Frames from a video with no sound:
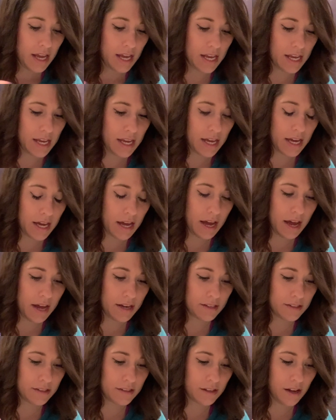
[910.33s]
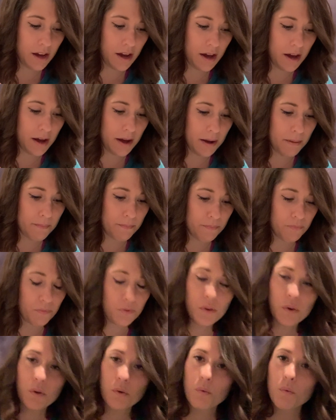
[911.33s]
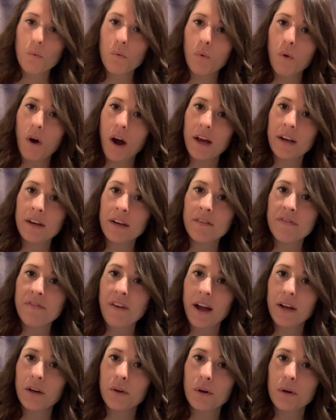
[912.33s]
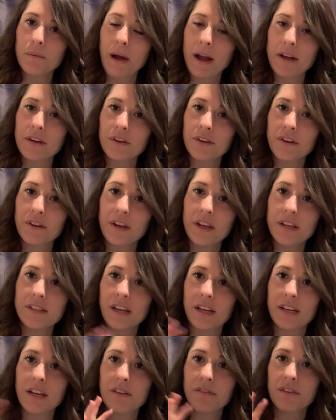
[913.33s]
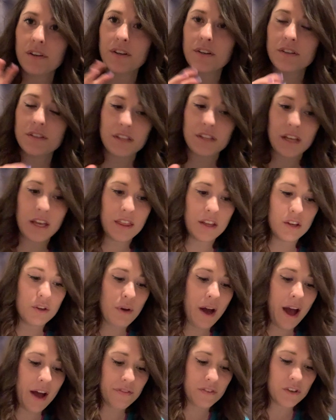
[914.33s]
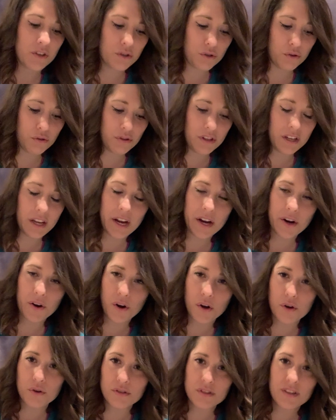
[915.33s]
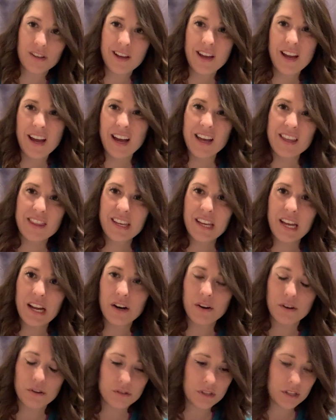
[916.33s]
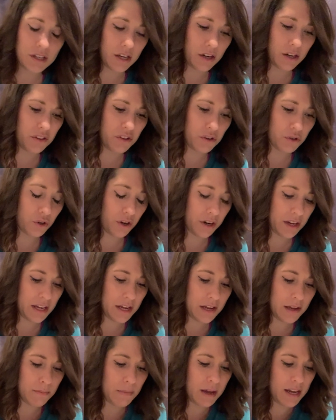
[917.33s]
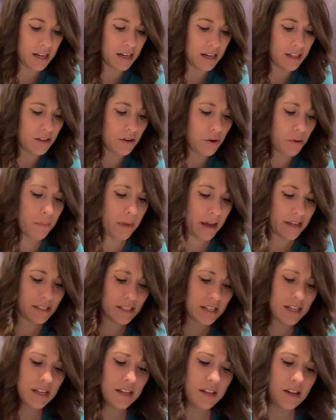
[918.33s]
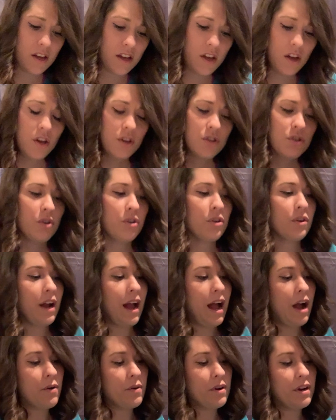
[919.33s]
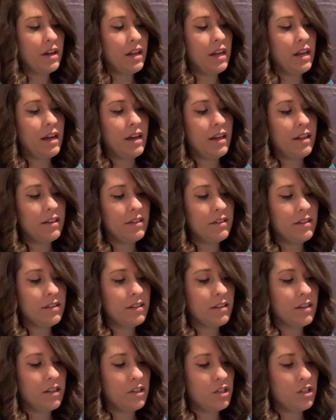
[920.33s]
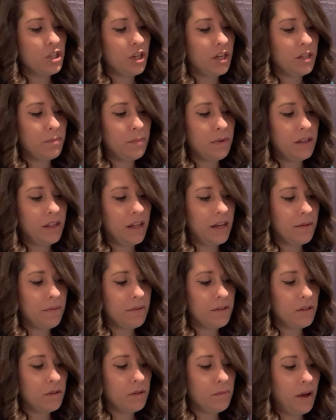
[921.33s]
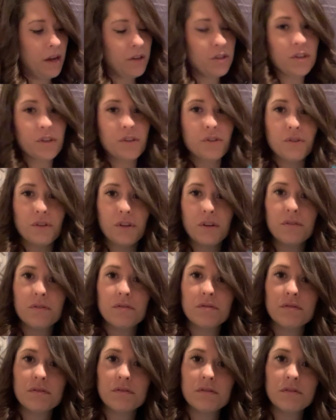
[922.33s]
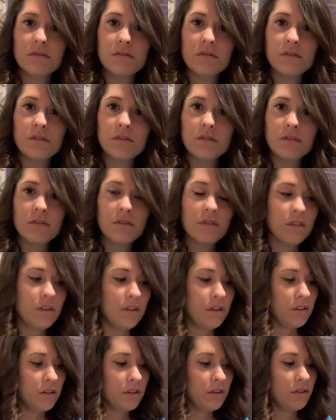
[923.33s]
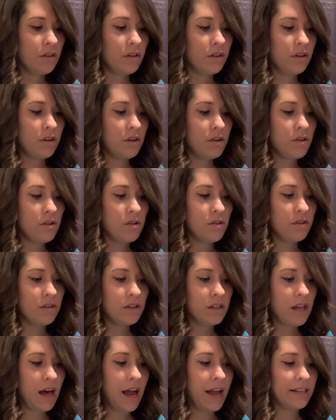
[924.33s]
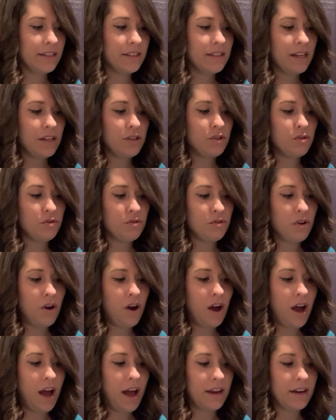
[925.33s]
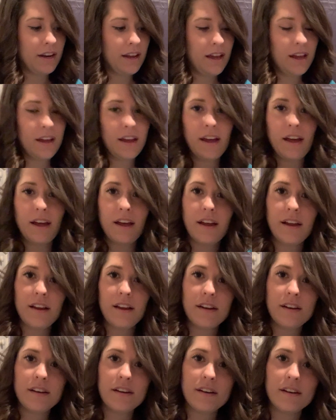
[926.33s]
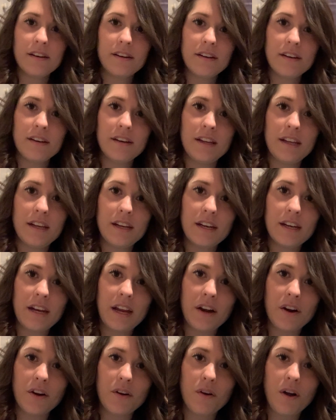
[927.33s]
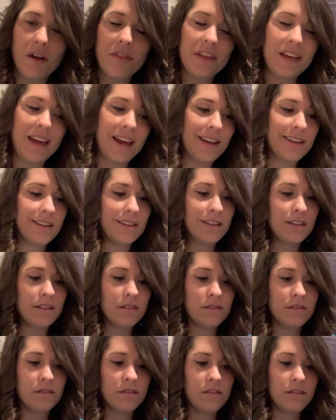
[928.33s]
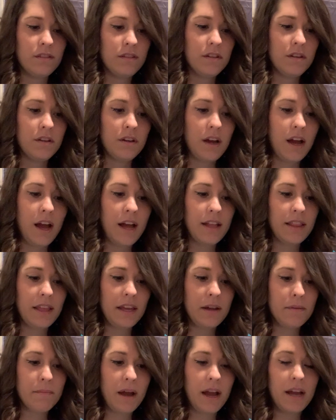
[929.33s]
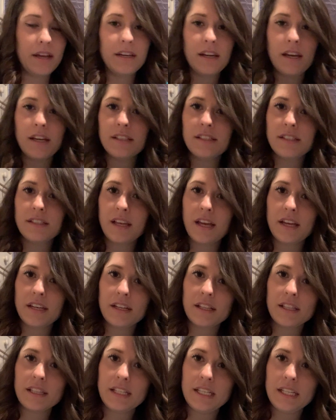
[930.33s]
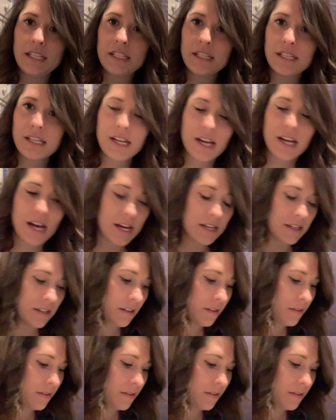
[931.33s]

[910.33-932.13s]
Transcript: And one final reminder is I never say that you have to do the arrows. I think arrows could get a little tricky and make it a little messy. So your hour hands can just be like Mrs. Patrick drew. Little lines. They do not need an arrow on the end. I like mine nice and clean cut.